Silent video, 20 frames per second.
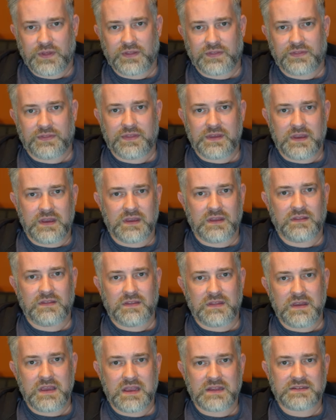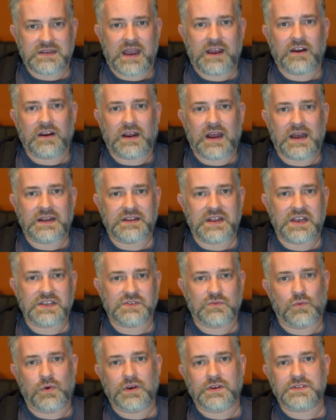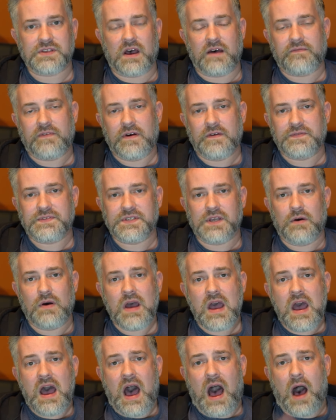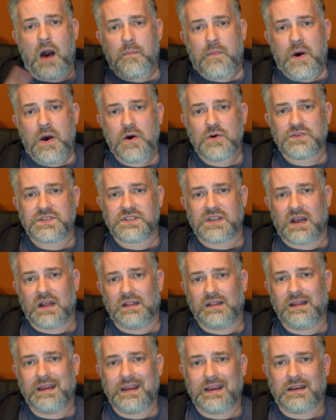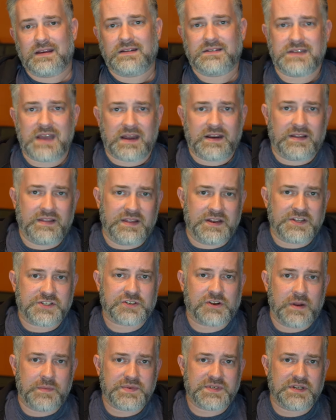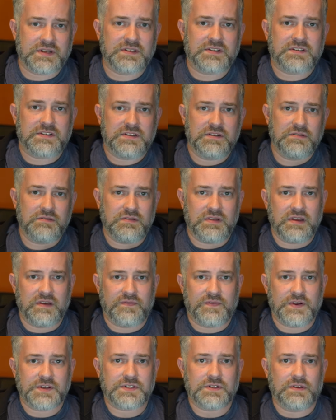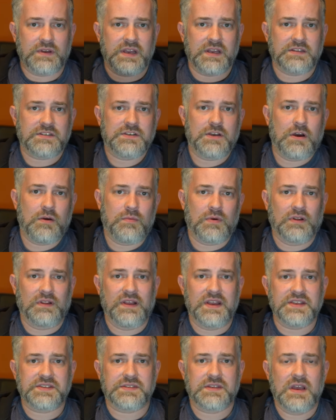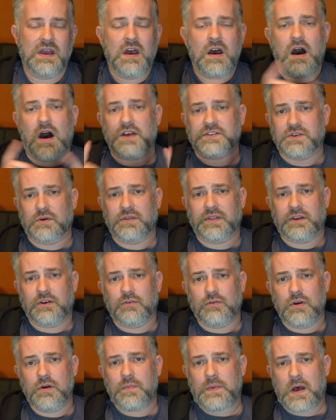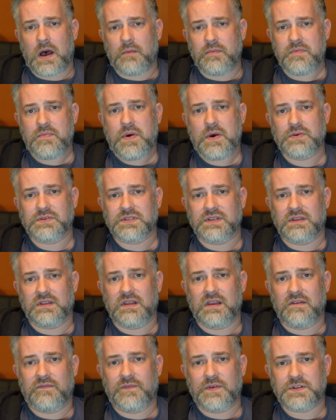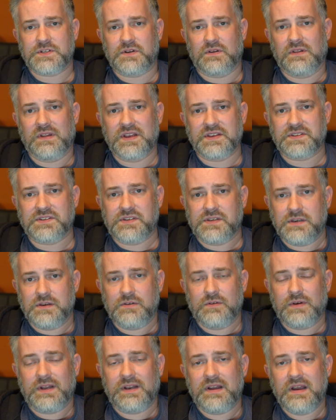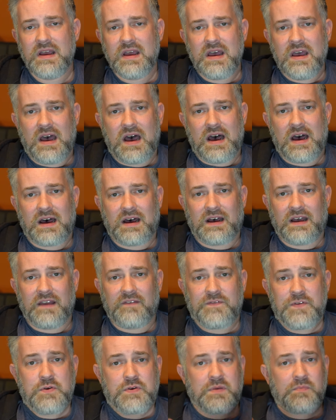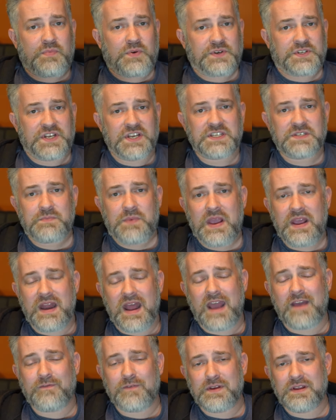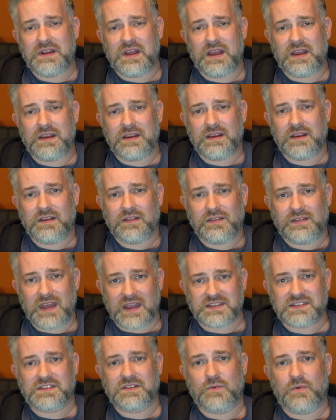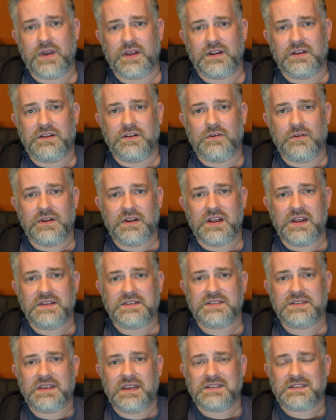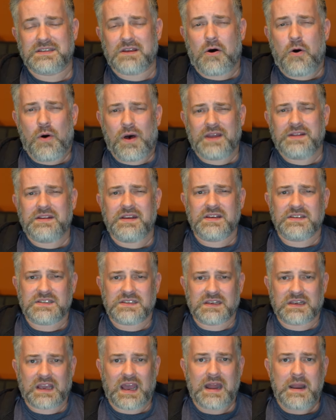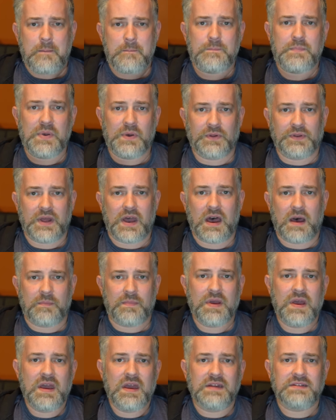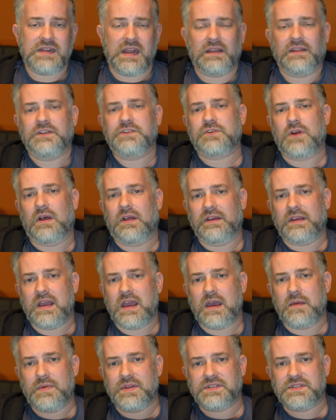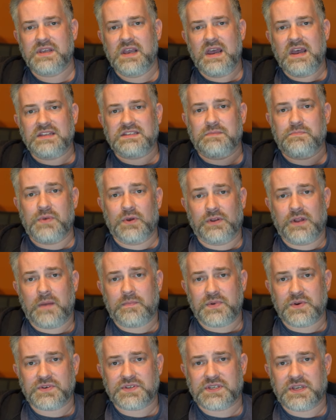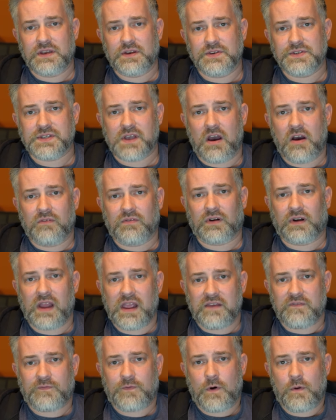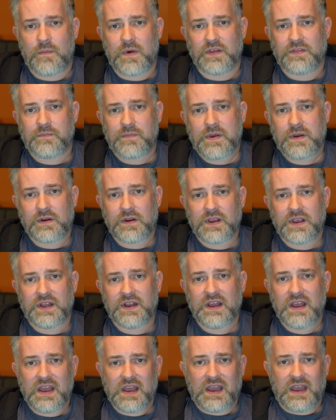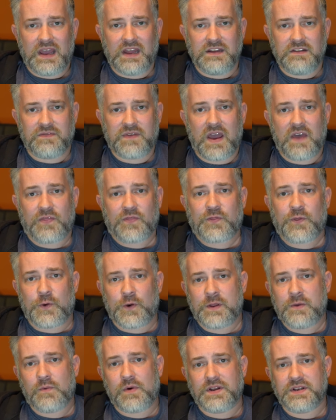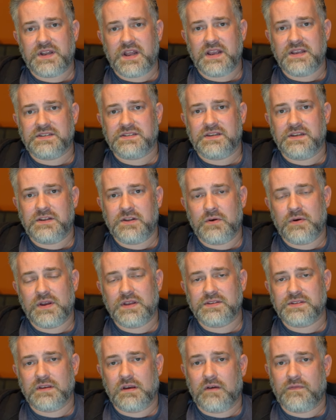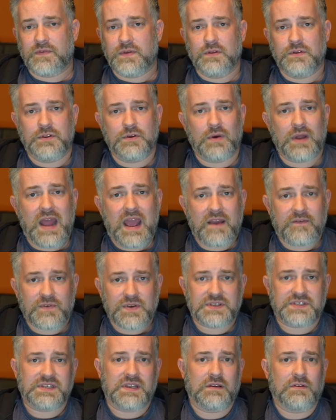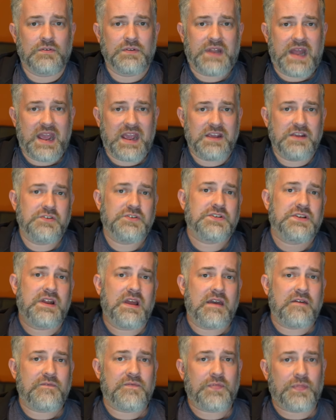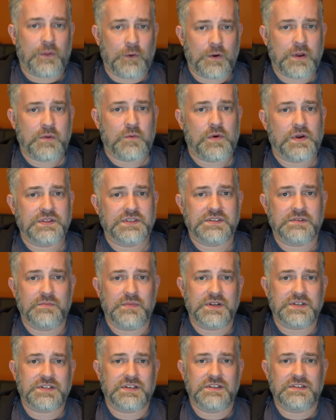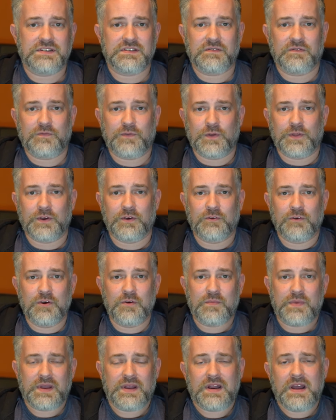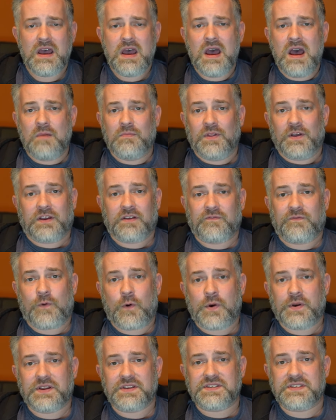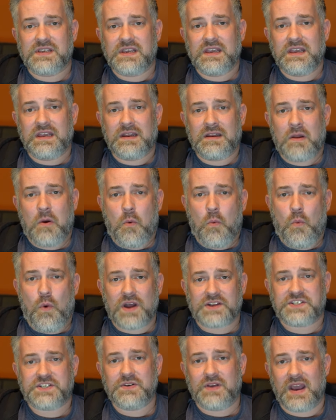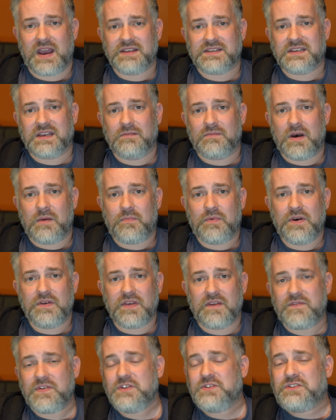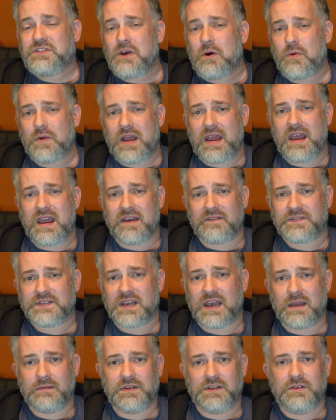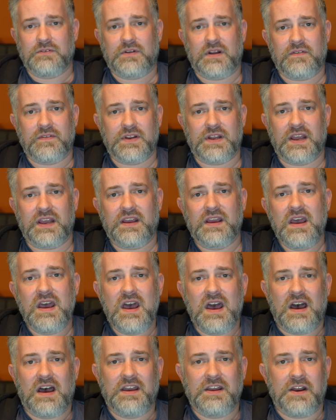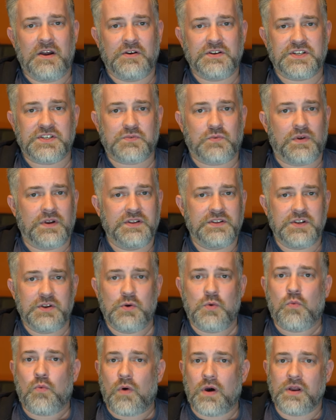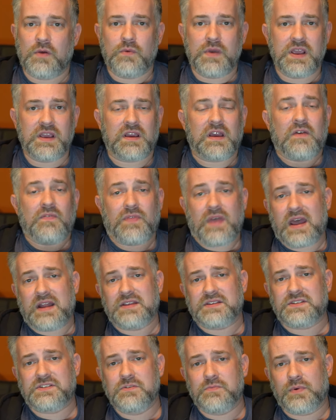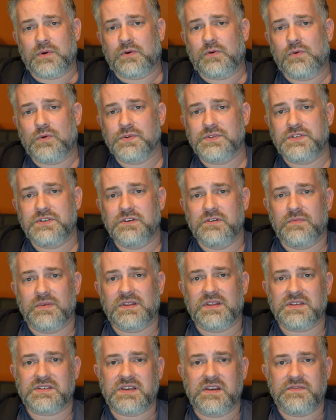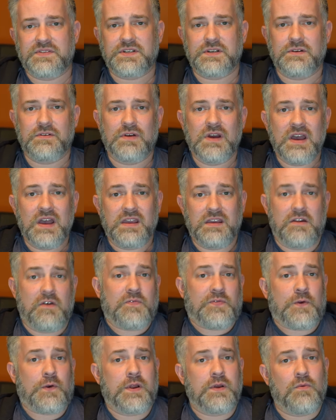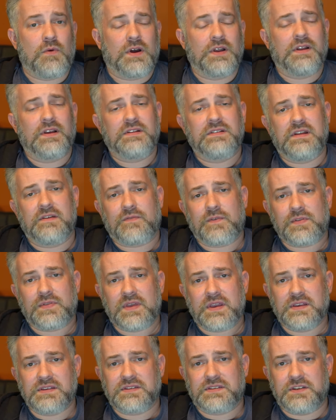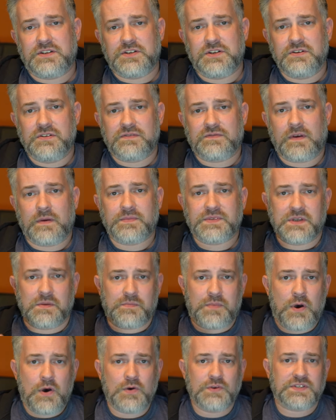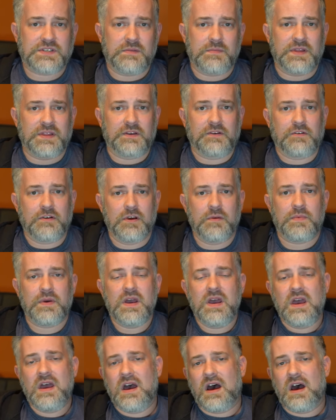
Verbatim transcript: that the the entire contest works off of. So I'll post a link down in the description to the official Inktober list. Also in the group, I'll be posting the official list too. And uh, if you can participate every day, that's the way to do it. It's, it's the whole idea is to kind of build up daily drawing habits, to build up your skills over a full month period, and you've got 31 days to do it. So if you do it every single day, you should have 31 submissions for the group. And I'm looking forward to seeing what you guys come up with. If you don't have time to do it every day, uh, you know, and just want to do one a week, that is super cool too. But this gives you, you know, 31 different things to choose from. So post them in the group.